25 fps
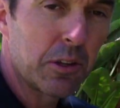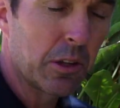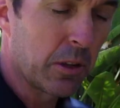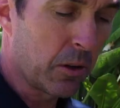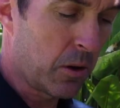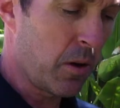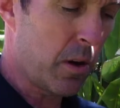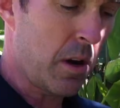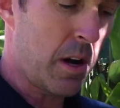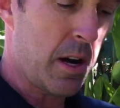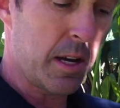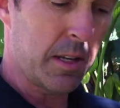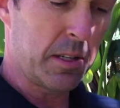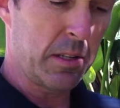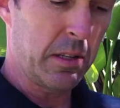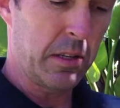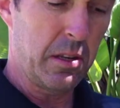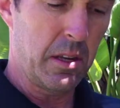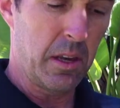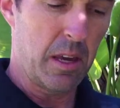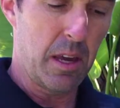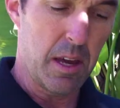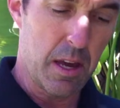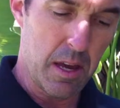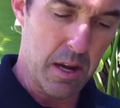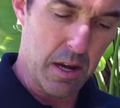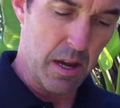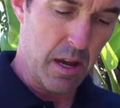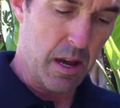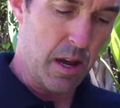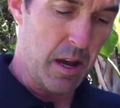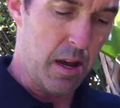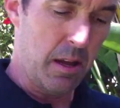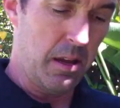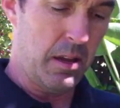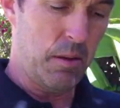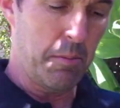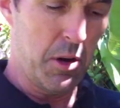NinjaLax, and
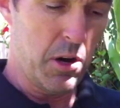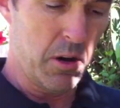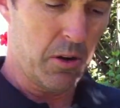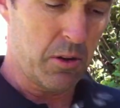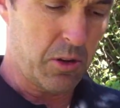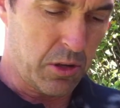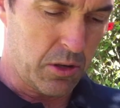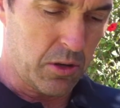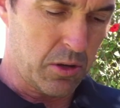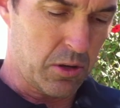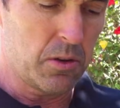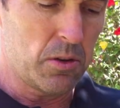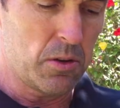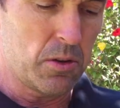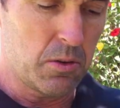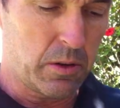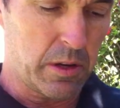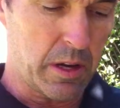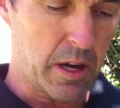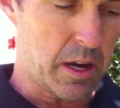I'm here to show you